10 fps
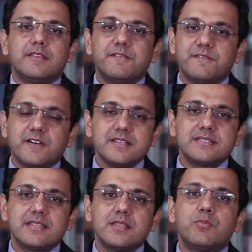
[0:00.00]
The
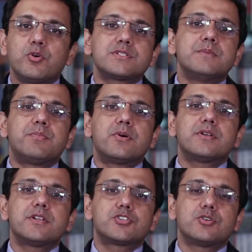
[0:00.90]
first and the most
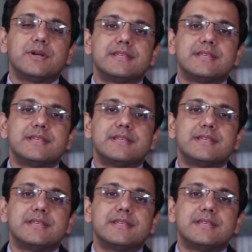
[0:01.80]
important issue